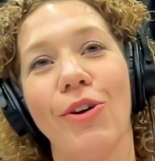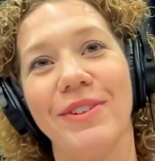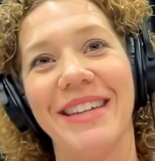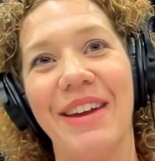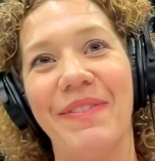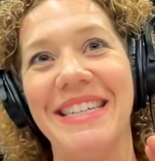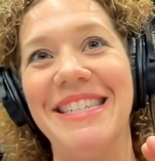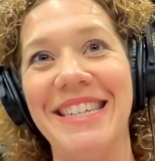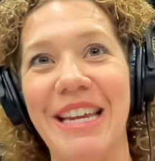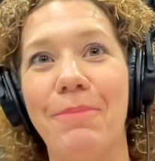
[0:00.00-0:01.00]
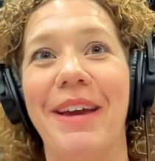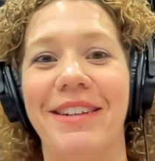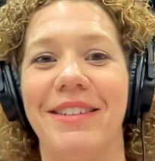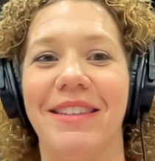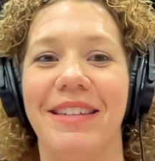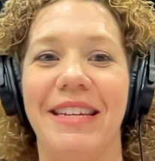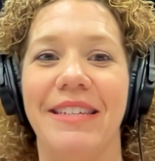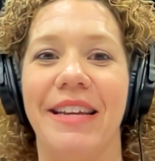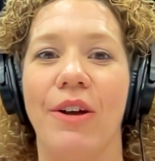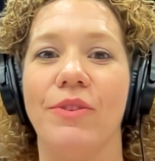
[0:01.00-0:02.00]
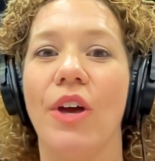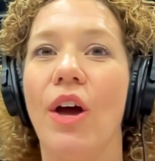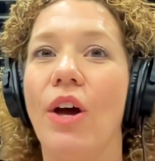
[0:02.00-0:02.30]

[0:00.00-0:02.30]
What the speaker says: are diving deep into the details.